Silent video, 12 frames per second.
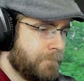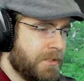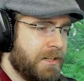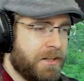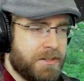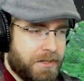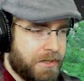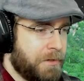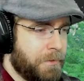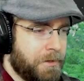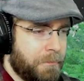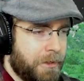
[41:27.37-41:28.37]
Are you talking
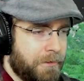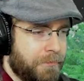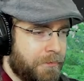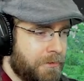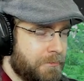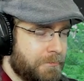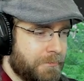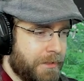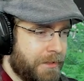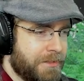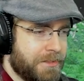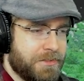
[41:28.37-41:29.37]
with your mouth full?
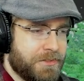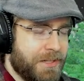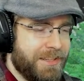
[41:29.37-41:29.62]
That didn't...